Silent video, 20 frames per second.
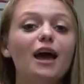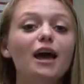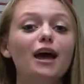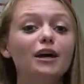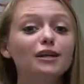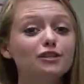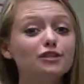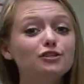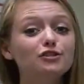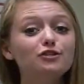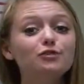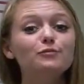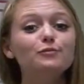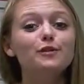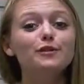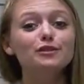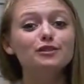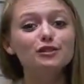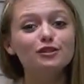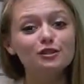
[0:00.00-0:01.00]
It's too
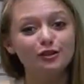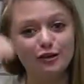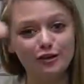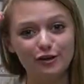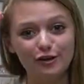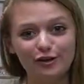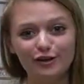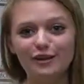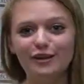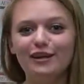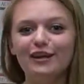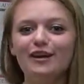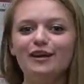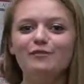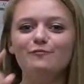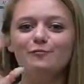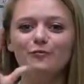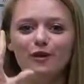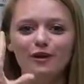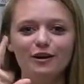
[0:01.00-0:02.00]
much to learn
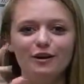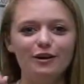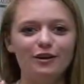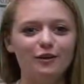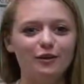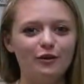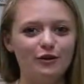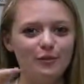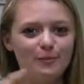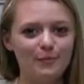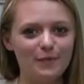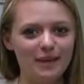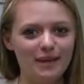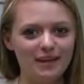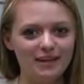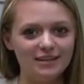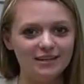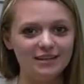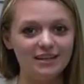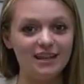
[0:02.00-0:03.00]
in one
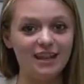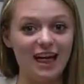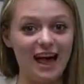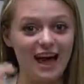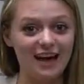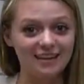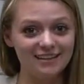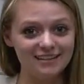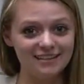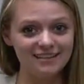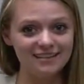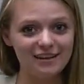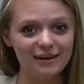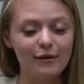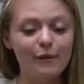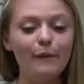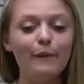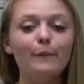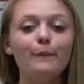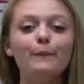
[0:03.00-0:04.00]
30-minute class,
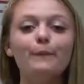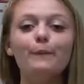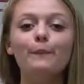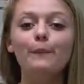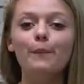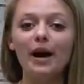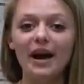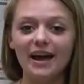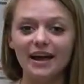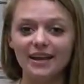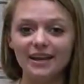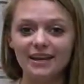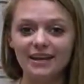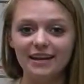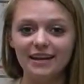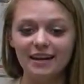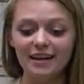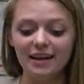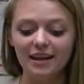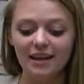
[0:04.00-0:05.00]
but
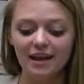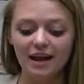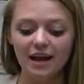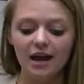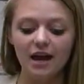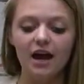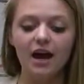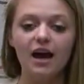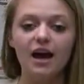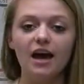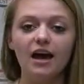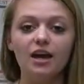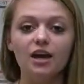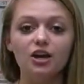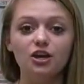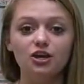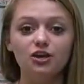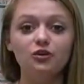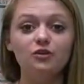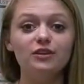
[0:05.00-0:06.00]

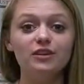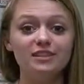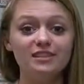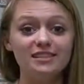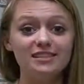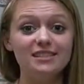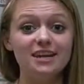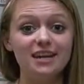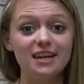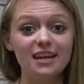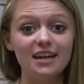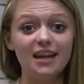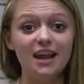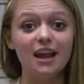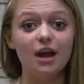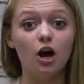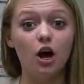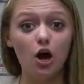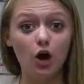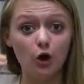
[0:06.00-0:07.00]
you can study it
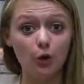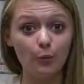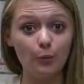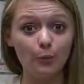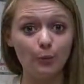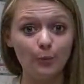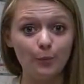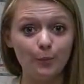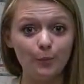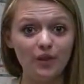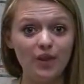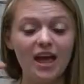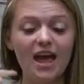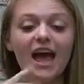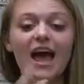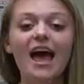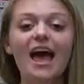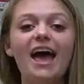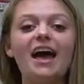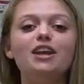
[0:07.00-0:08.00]
at home
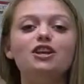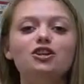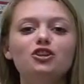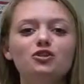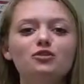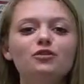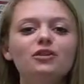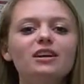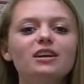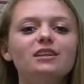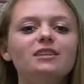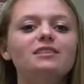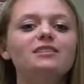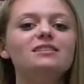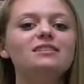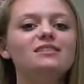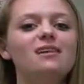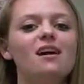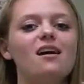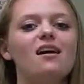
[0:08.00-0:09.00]
and you can
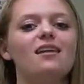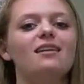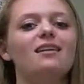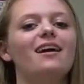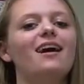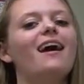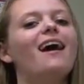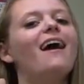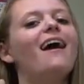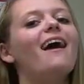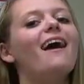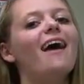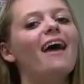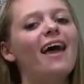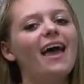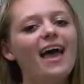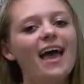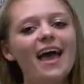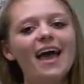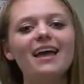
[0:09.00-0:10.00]
sign
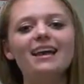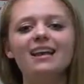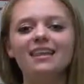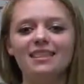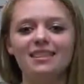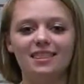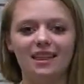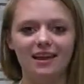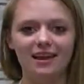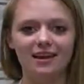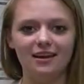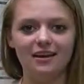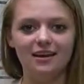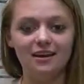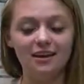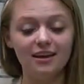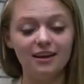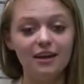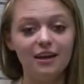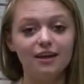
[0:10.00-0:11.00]
anything
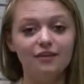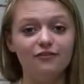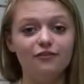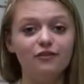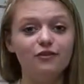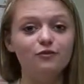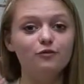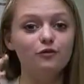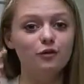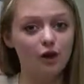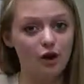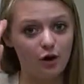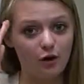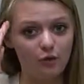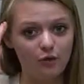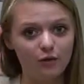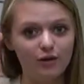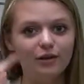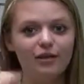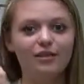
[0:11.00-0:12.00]
if you
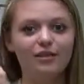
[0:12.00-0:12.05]
know